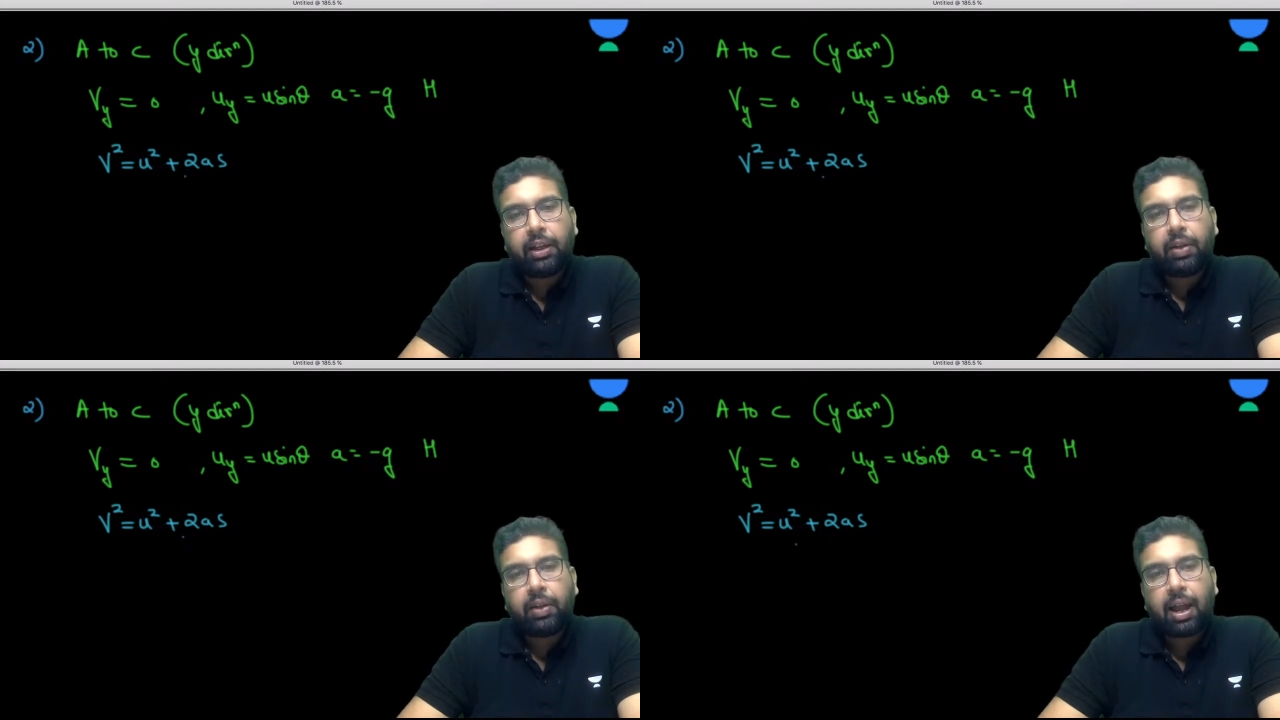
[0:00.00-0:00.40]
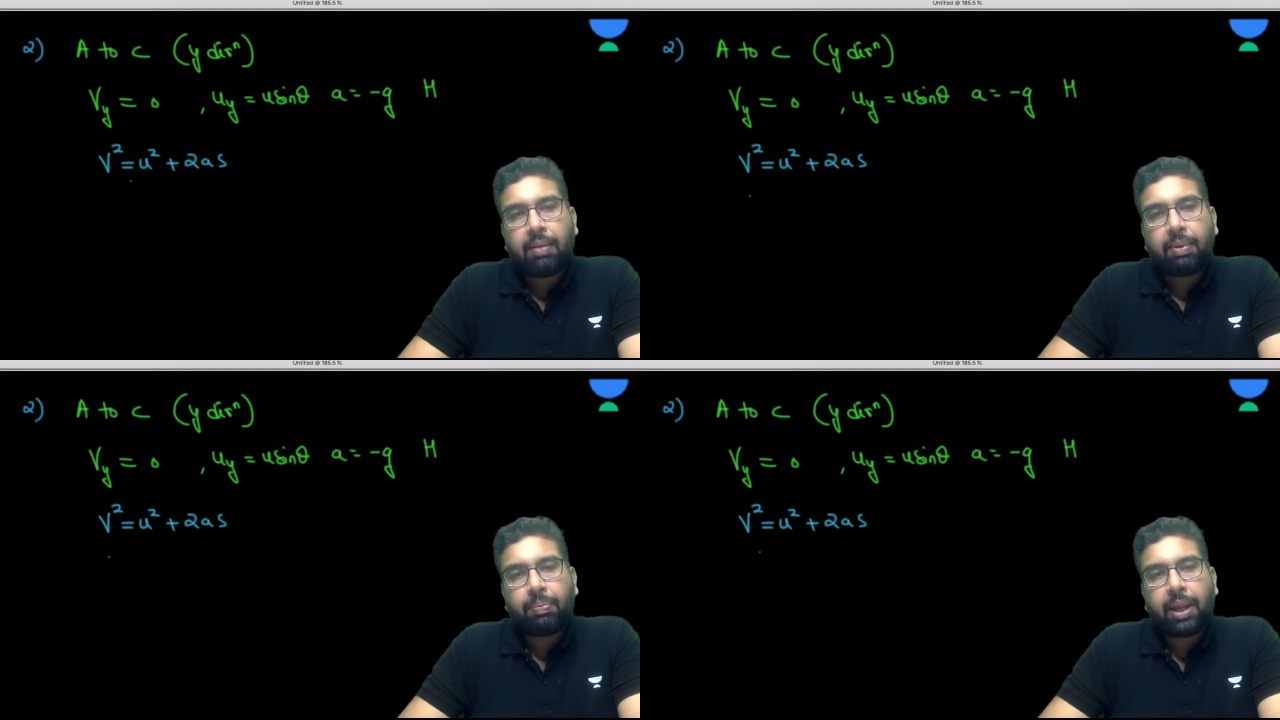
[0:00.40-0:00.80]
Now I
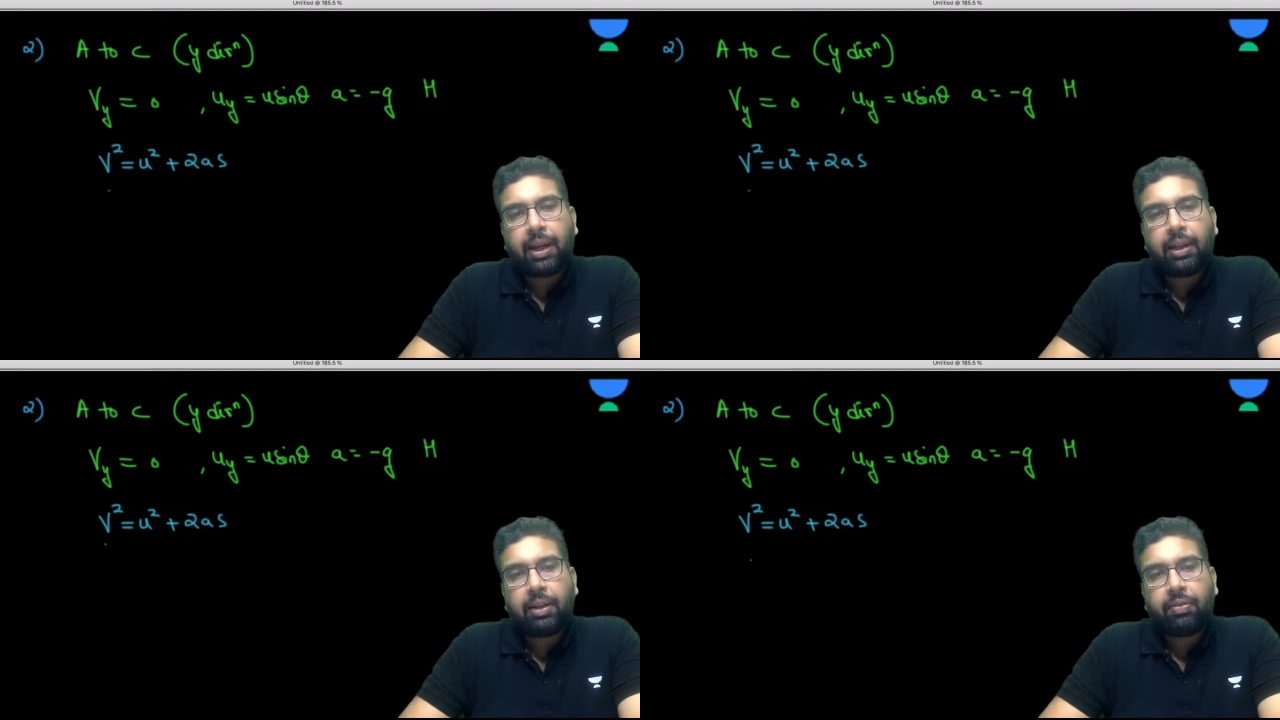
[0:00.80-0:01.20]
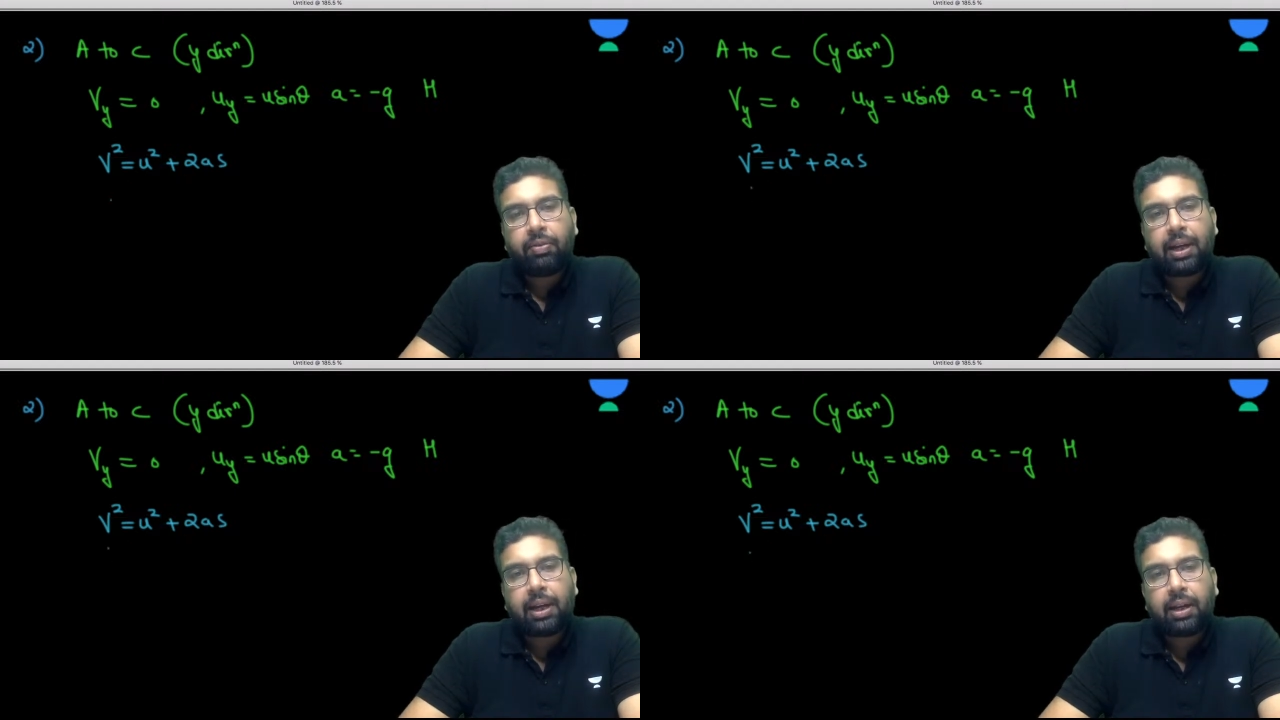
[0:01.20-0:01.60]
am applying in the
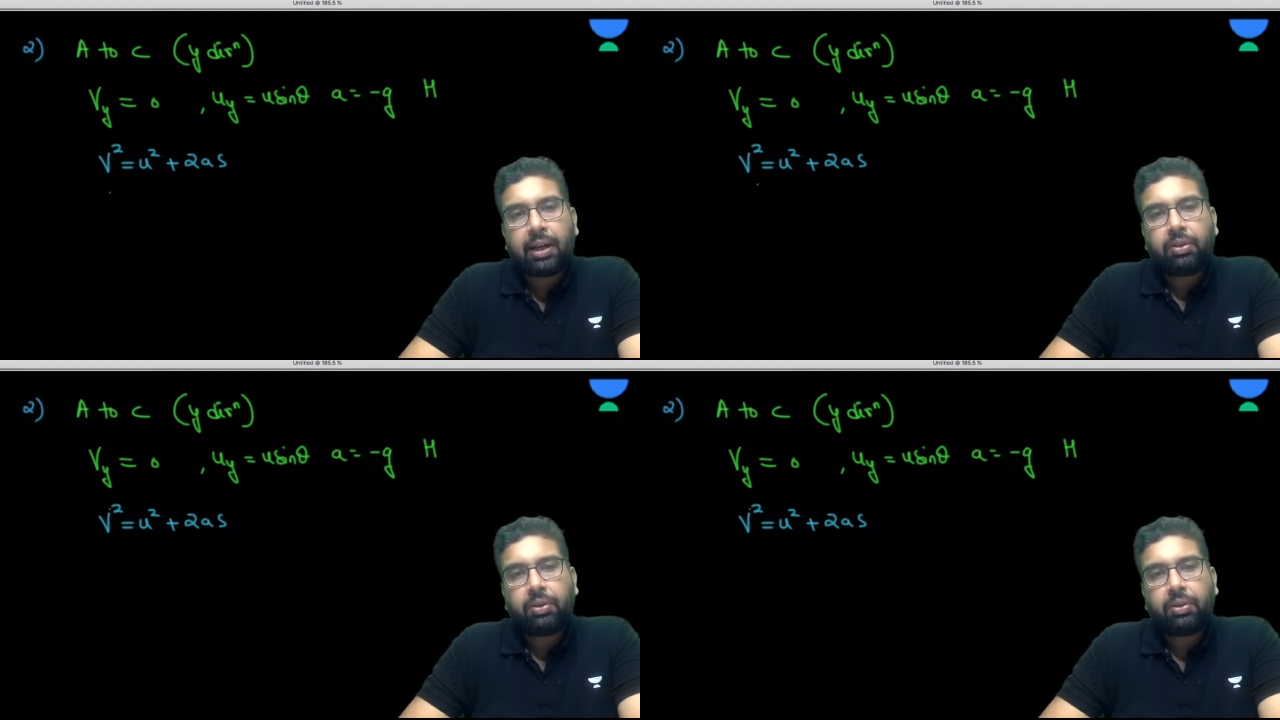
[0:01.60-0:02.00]
y direction.